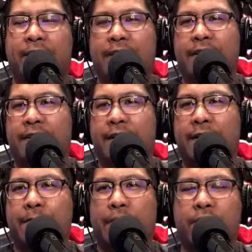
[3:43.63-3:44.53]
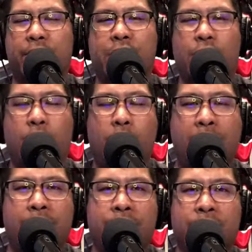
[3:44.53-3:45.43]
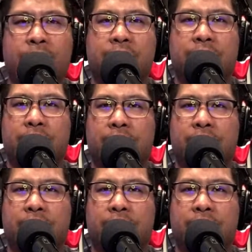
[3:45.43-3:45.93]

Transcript: a merry-go-round